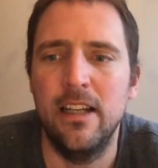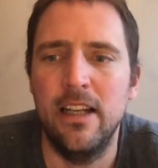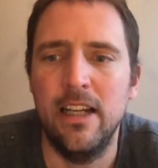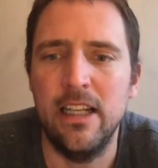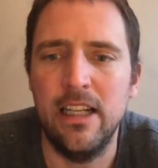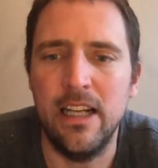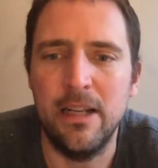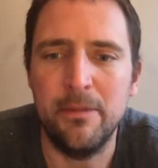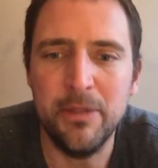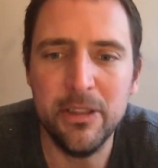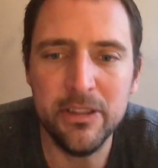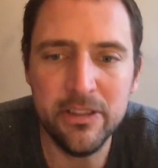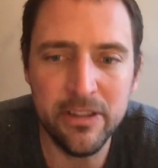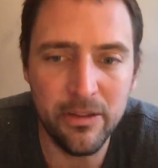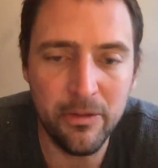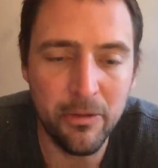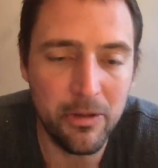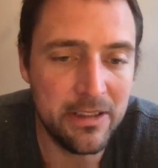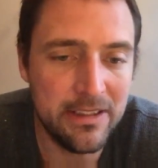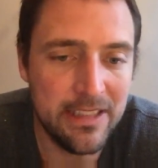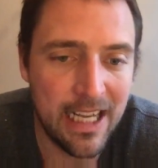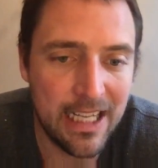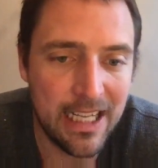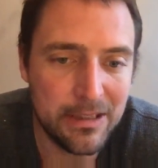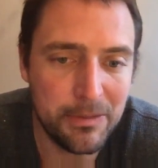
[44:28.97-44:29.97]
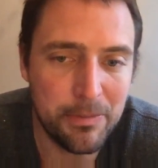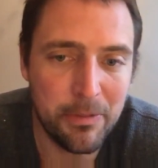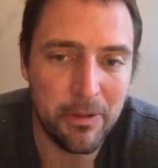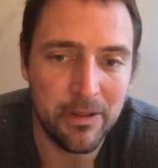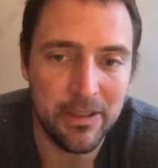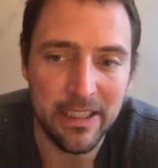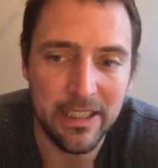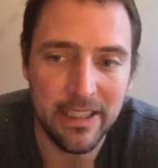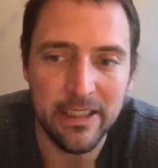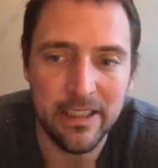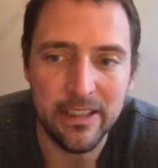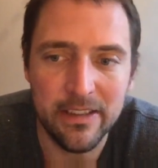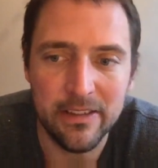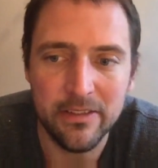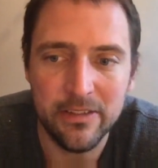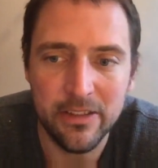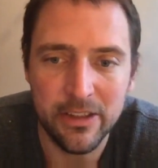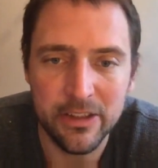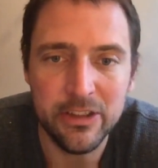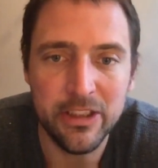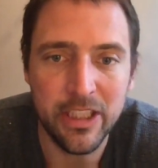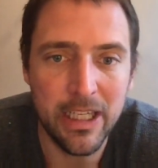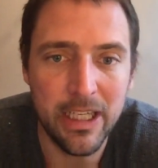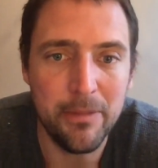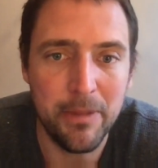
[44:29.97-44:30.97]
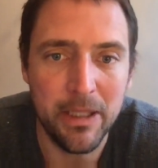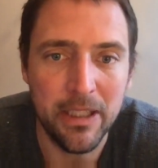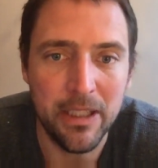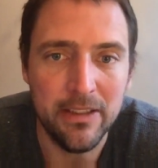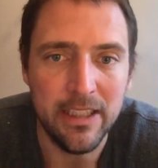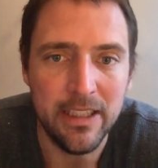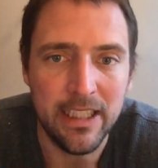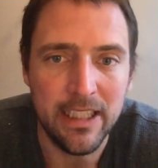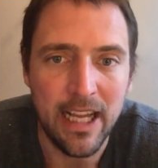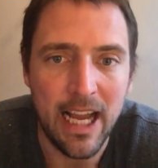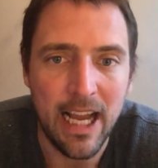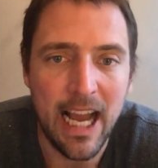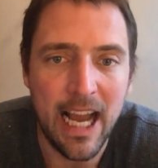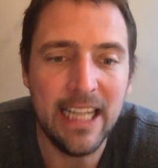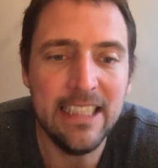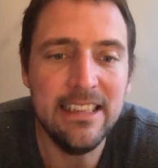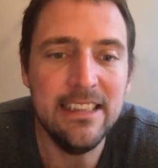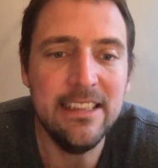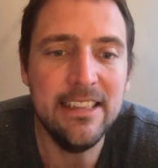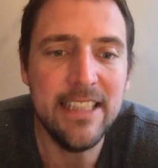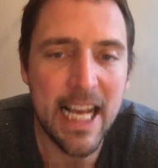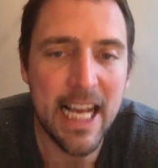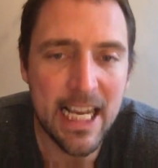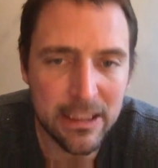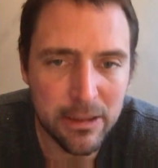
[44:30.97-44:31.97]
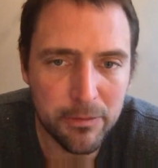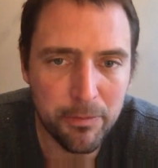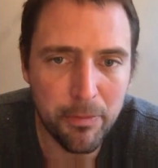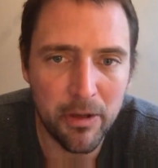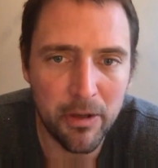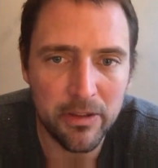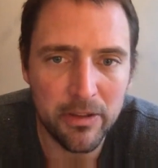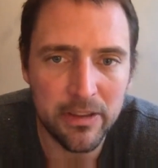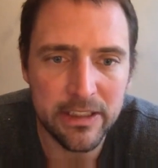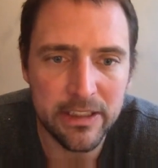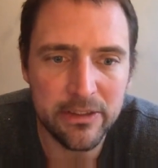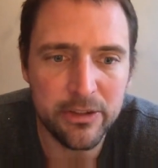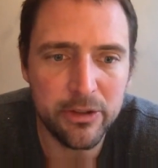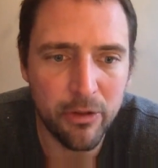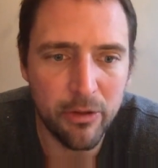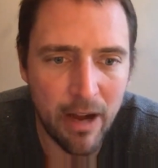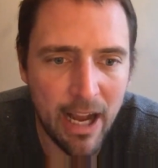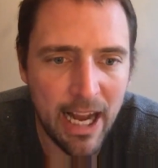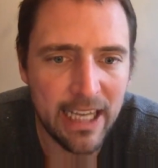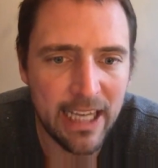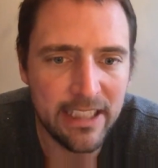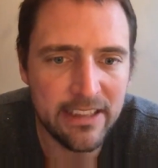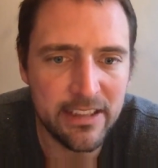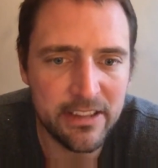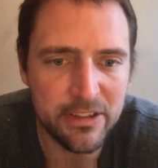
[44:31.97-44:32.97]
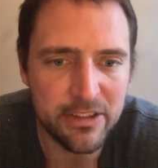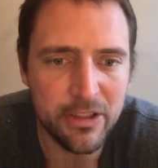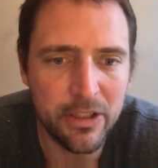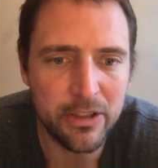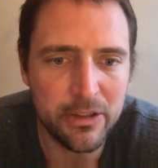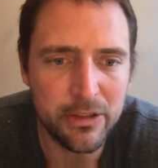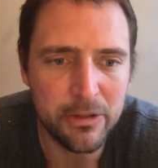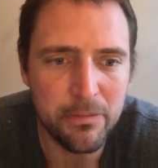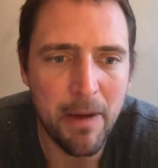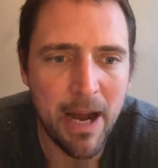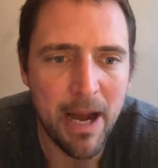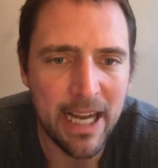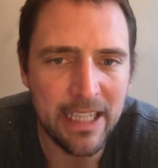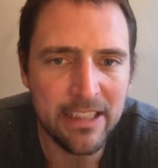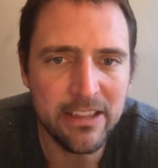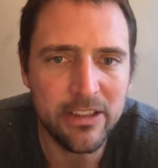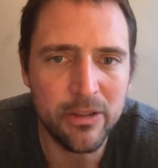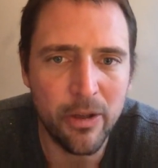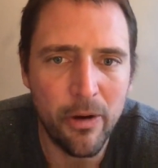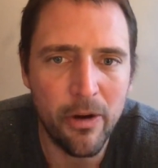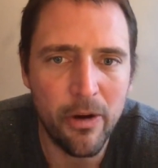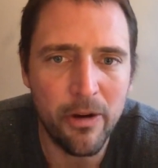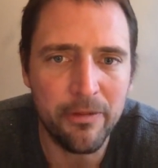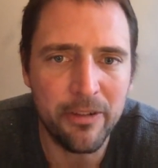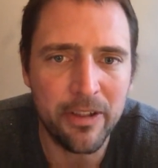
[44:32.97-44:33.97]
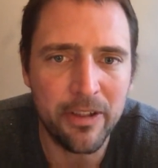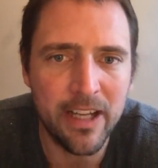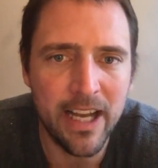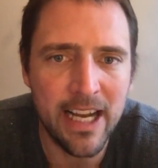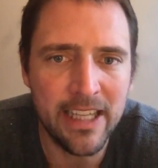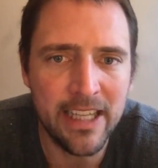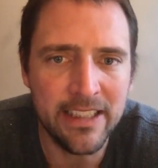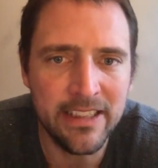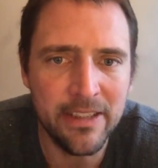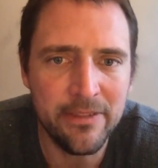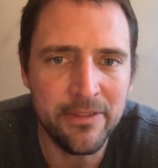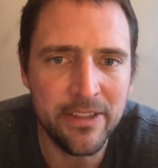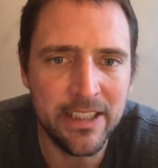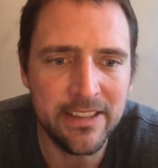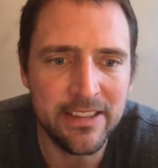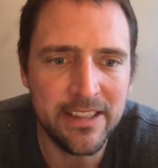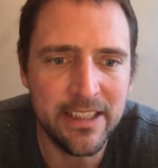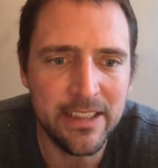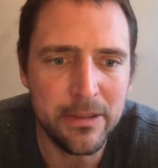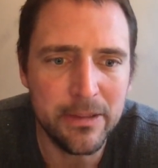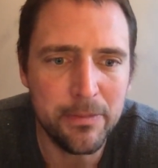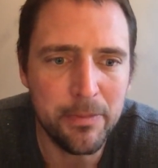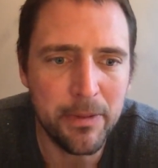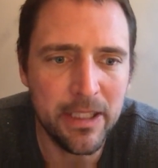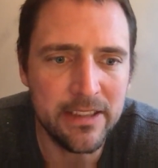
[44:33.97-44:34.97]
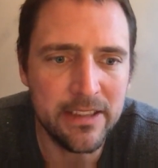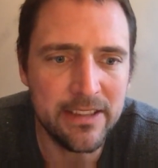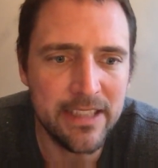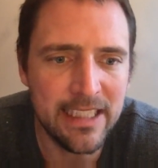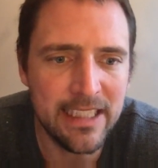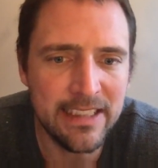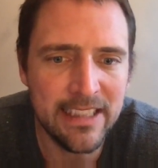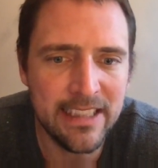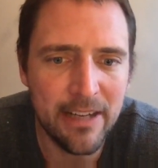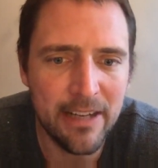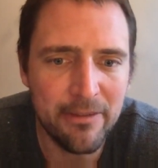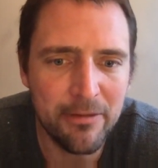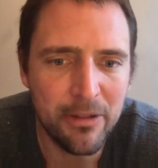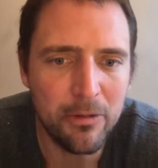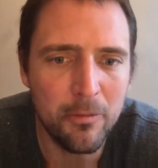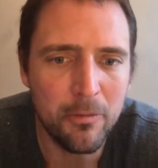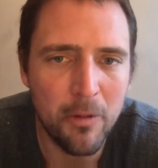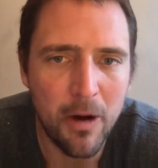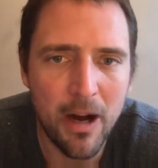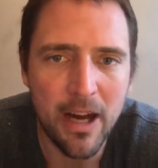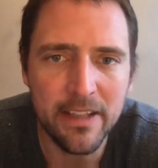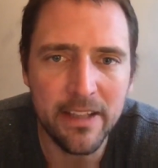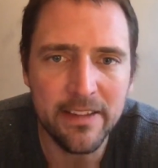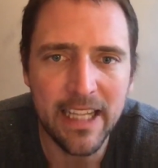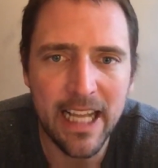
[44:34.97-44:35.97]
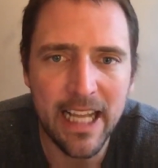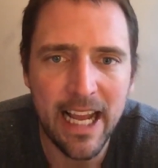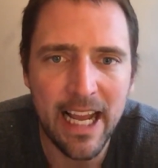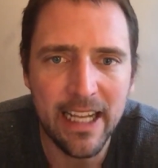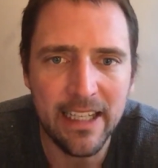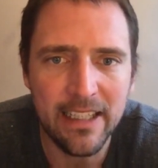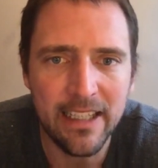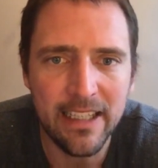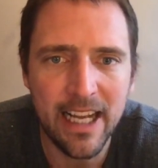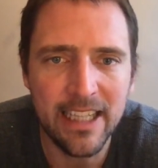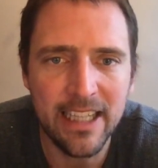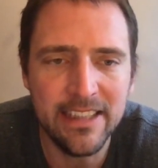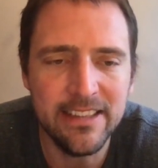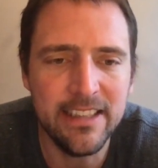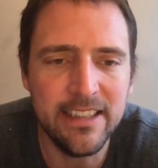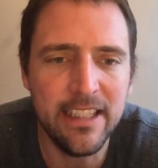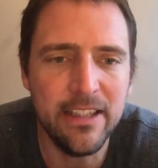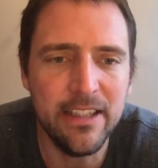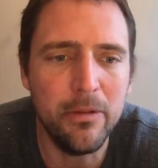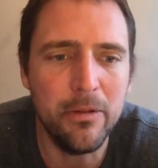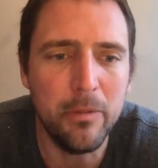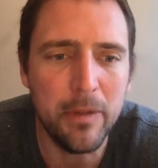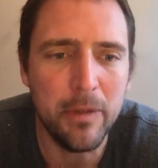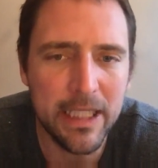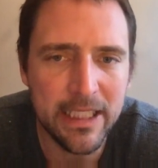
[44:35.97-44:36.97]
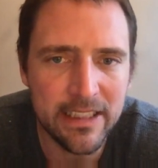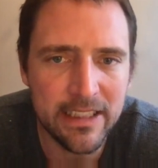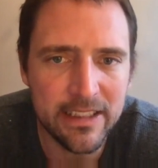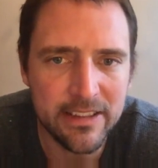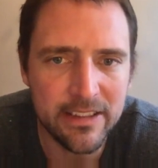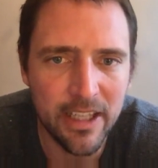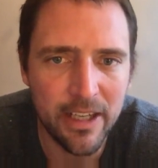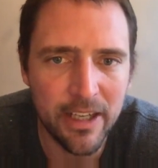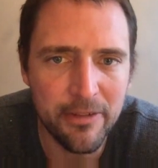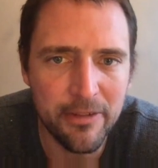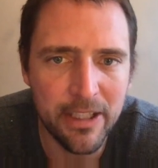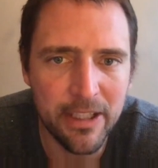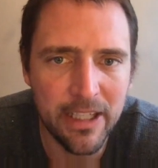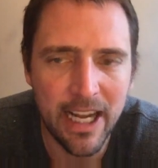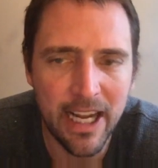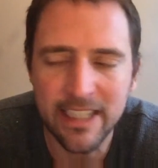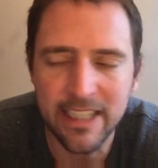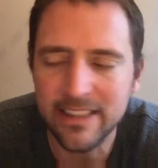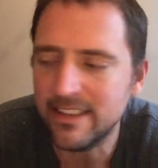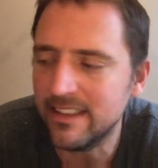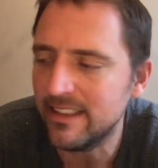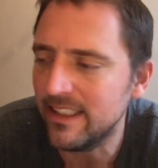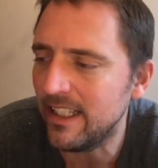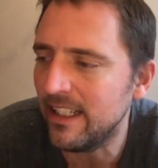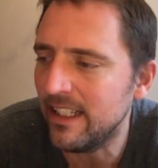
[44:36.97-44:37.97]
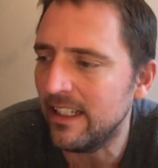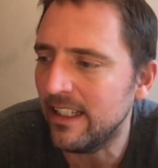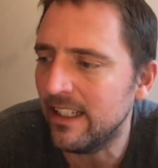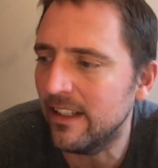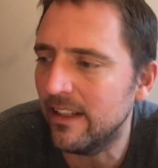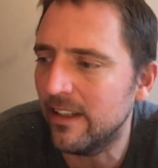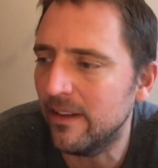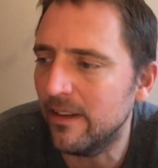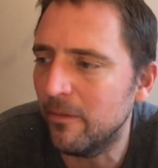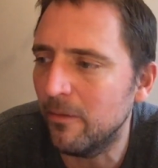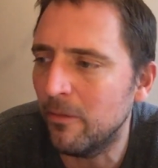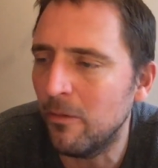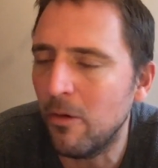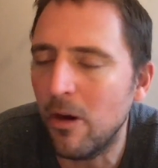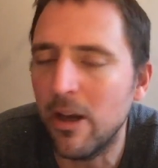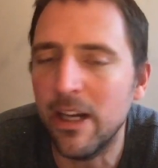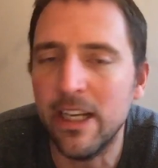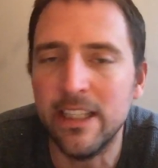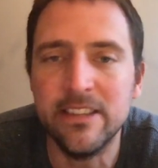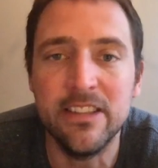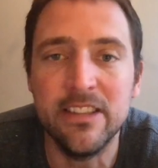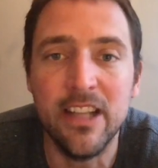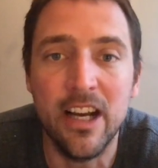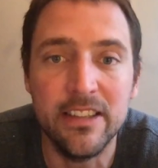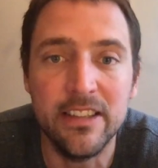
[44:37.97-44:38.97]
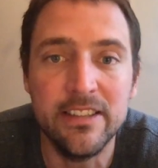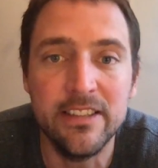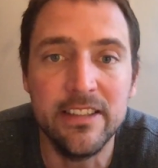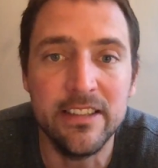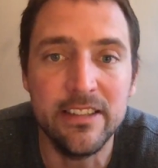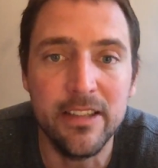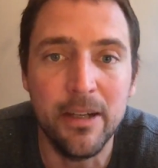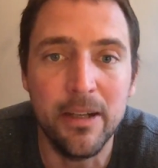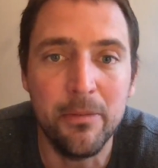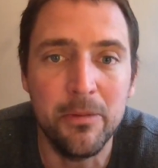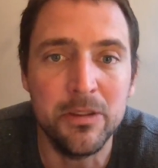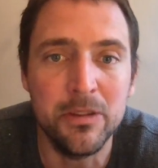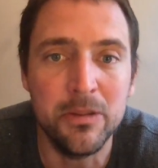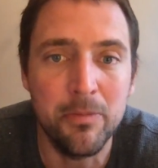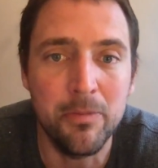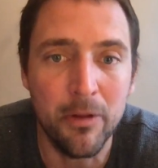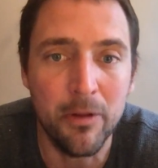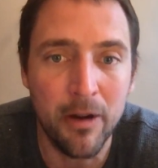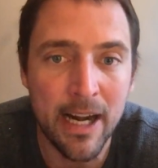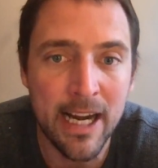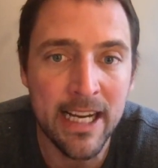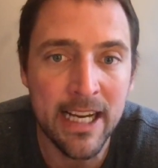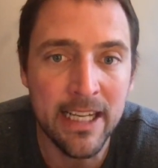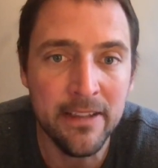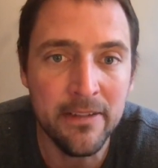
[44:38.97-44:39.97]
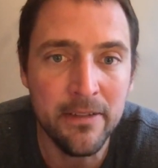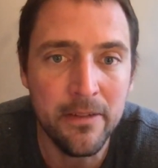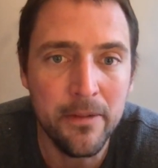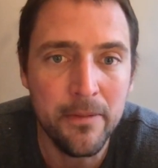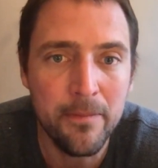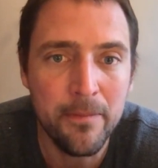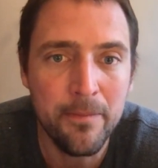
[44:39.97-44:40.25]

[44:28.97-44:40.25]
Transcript: and I'm using the word desperately legitimately. I desperately try to search my soul for cognitive dissonance because I never want that. I see the weakness of it. I see what it does to someone's brain.